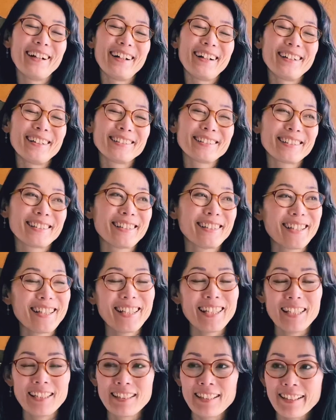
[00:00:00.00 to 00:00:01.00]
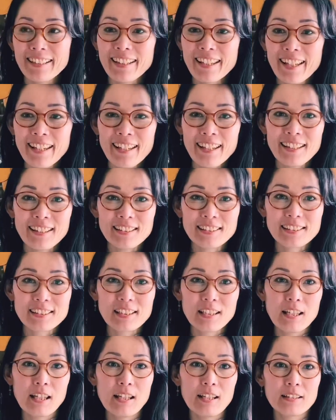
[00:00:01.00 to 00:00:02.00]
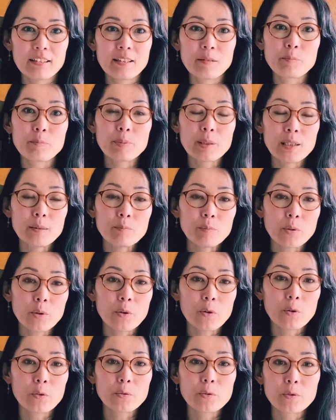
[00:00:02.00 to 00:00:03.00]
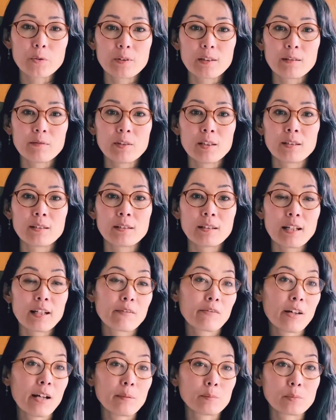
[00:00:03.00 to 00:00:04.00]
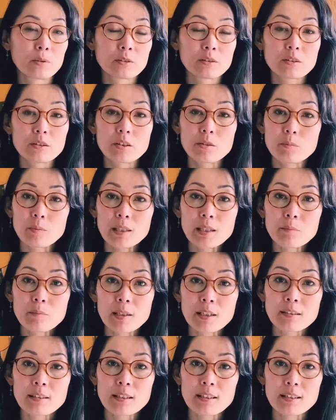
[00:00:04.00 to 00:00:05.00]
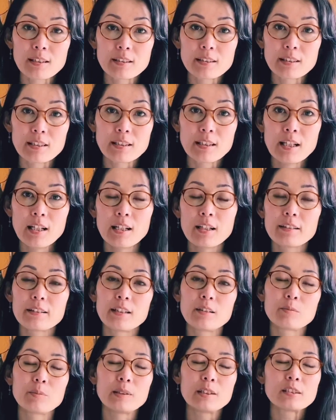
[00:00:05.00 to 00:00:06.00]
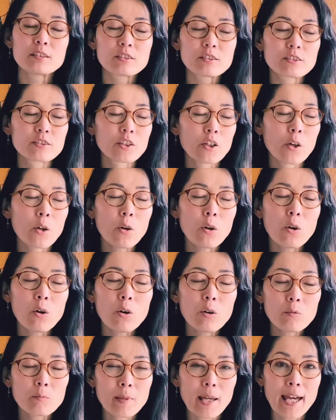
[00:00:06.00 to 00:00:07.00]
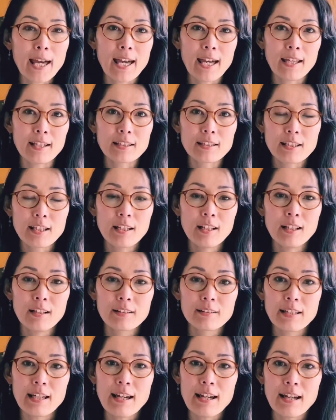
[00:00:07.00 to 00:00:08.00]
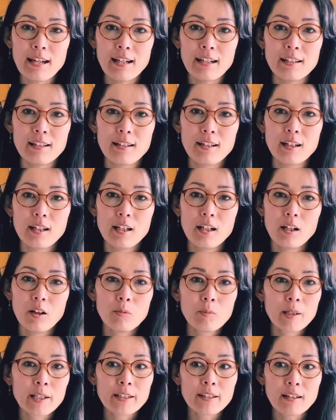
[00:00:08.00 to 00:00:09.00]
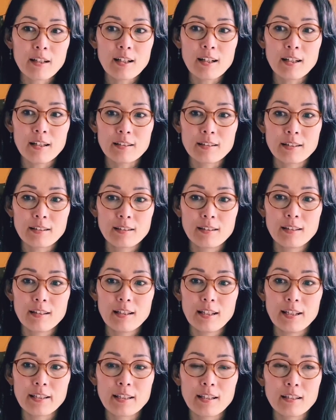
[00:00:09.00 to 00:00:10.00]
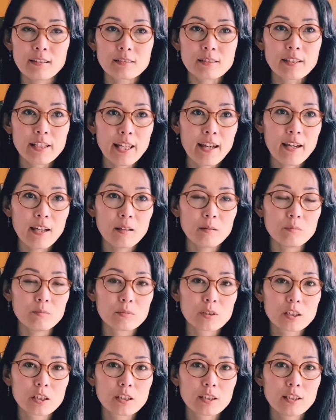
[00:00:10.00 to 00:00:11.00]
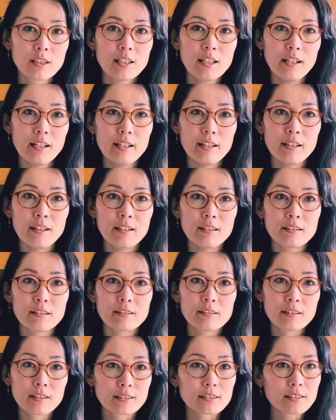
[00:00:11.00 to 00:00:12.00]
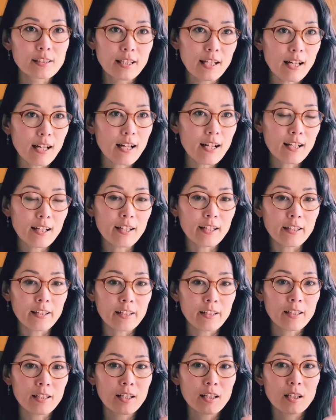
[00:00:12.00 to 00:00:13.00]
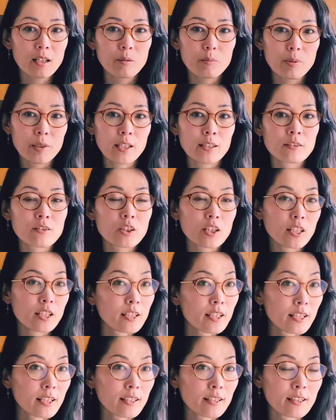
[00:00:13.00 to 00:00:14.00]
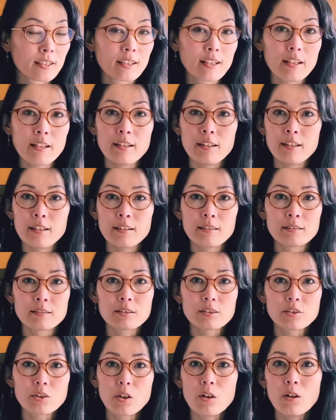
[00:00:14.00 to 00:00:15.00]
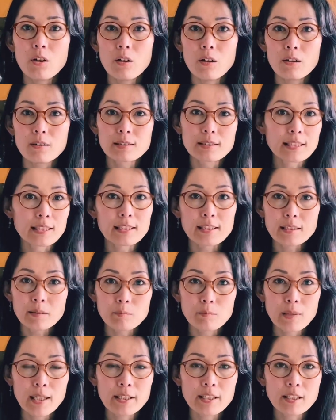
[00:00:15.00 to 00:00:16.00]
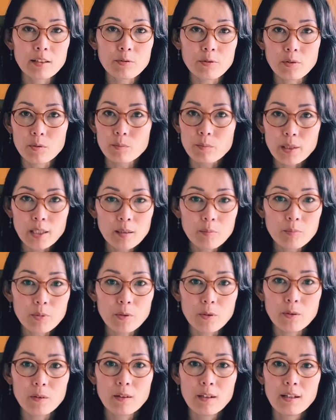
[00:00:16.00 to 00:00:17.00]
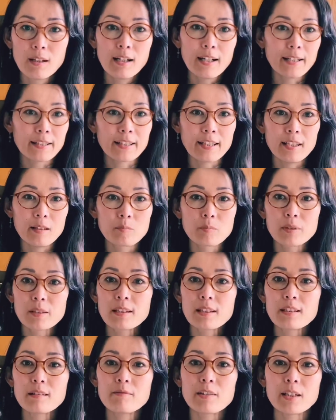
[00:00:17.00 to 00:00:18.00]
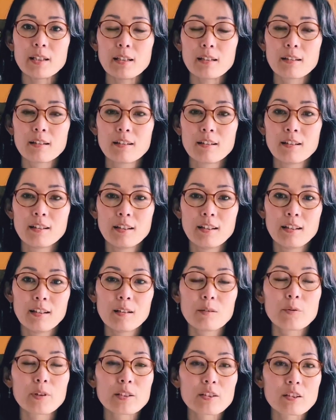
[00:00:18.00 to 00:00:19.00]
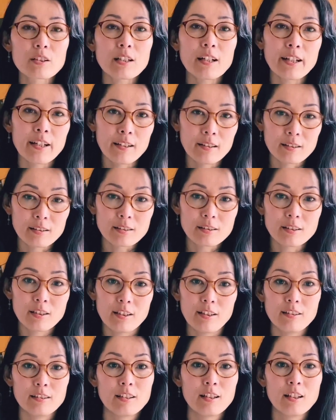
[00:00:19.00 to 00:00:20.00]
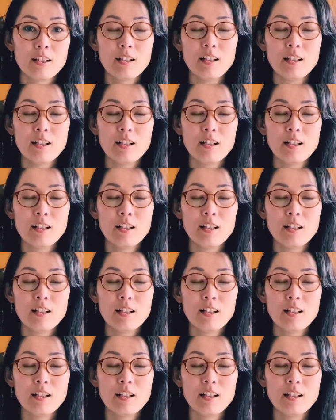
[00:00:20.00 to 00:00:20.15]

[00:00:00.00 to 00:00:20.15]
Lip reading: And in that case, the people who live in the life happens to me mentality, they'll be so mad that, oh my God, I got scammed, and this guy been cheating and stealing money from people. I can't believe it, which I understand.